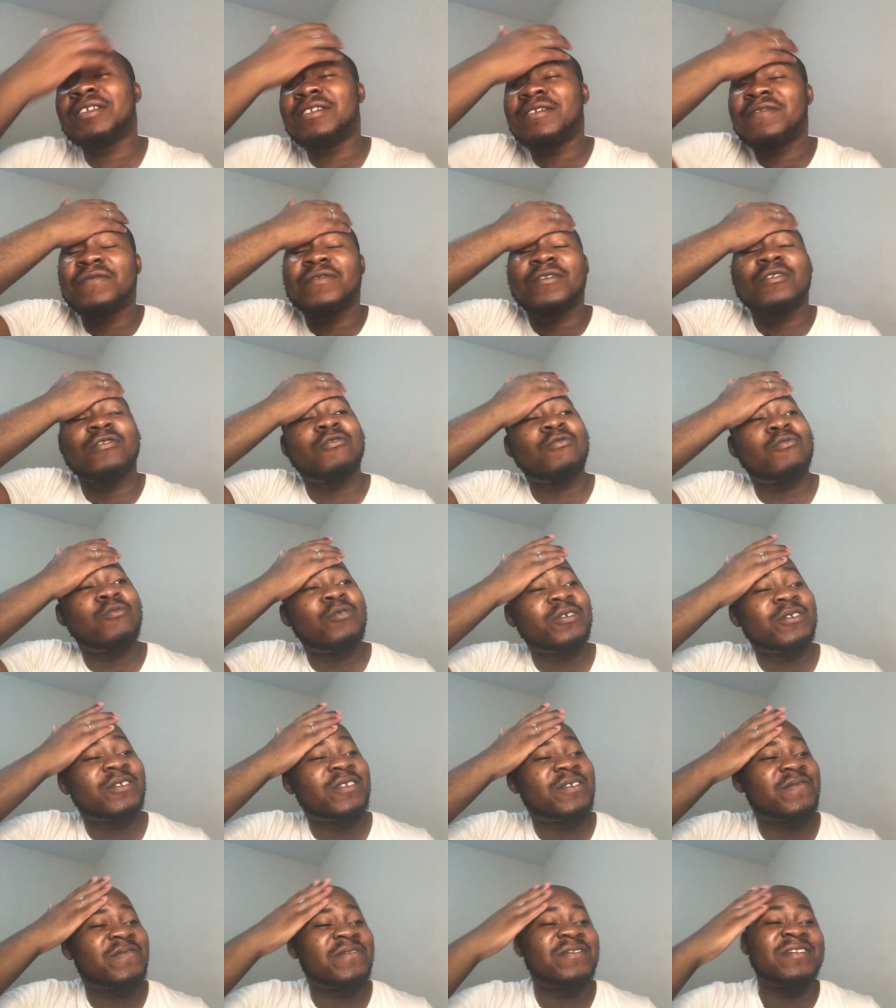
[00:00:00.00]
and a very
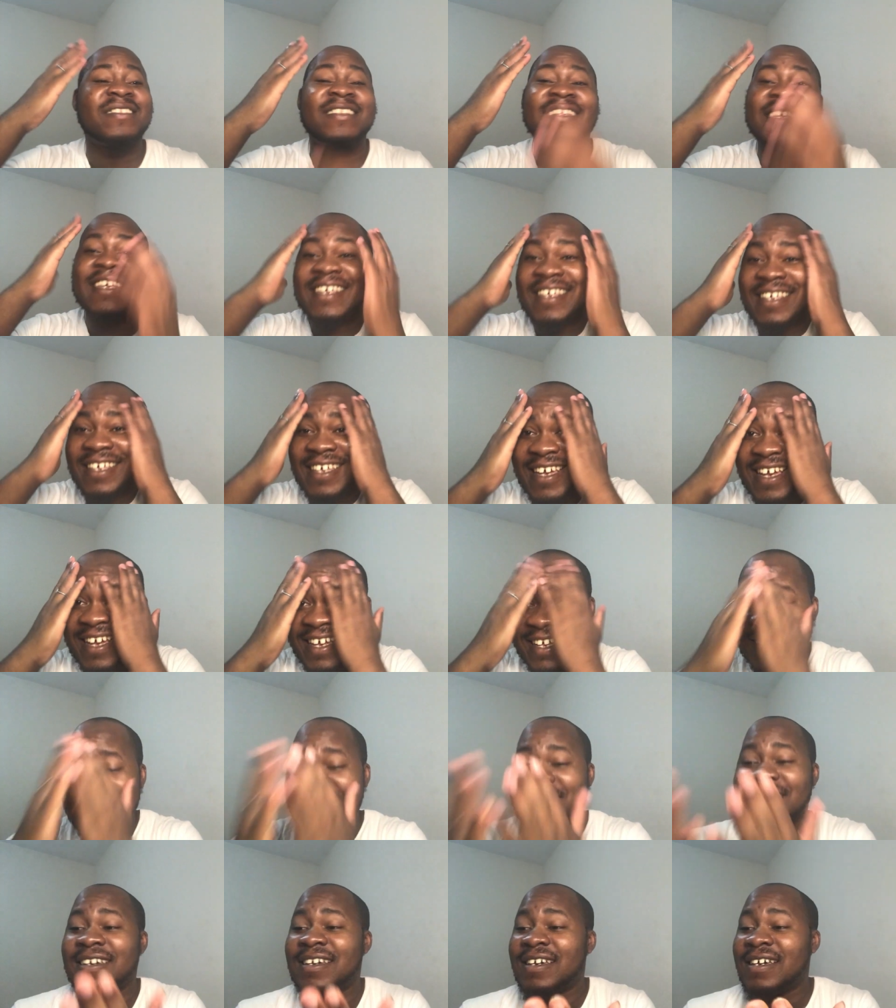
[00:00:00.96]
wonderful day
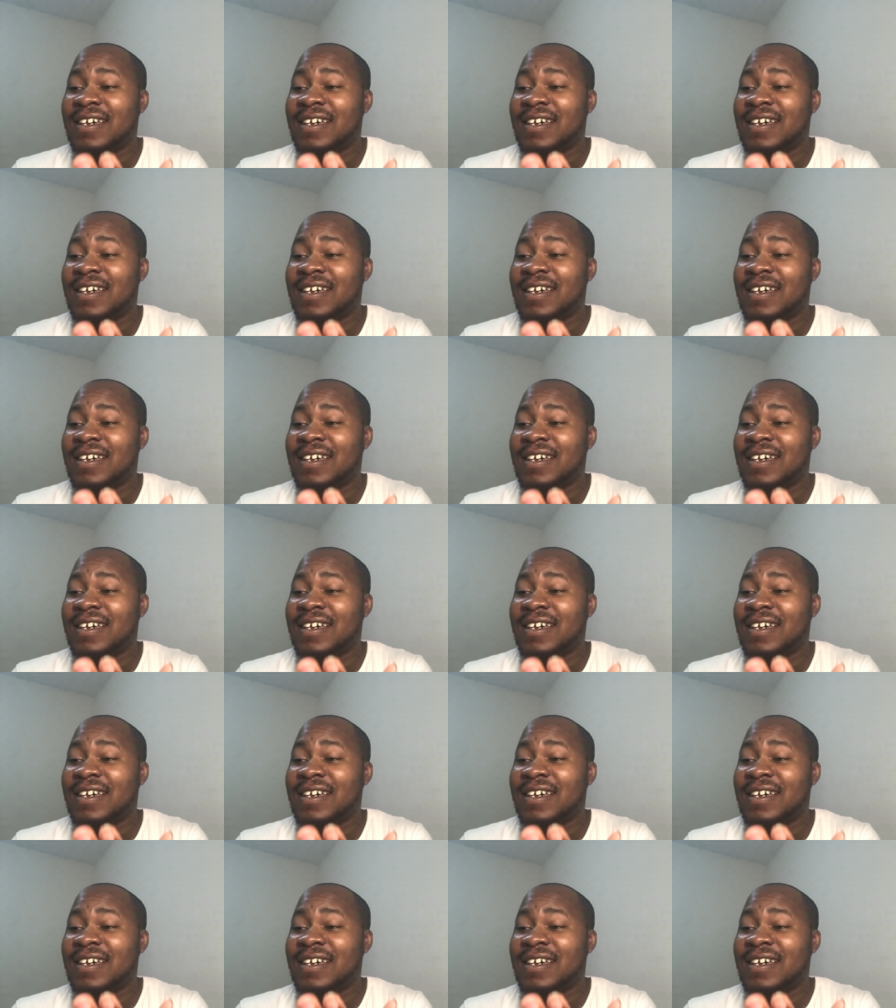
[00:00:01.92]
guys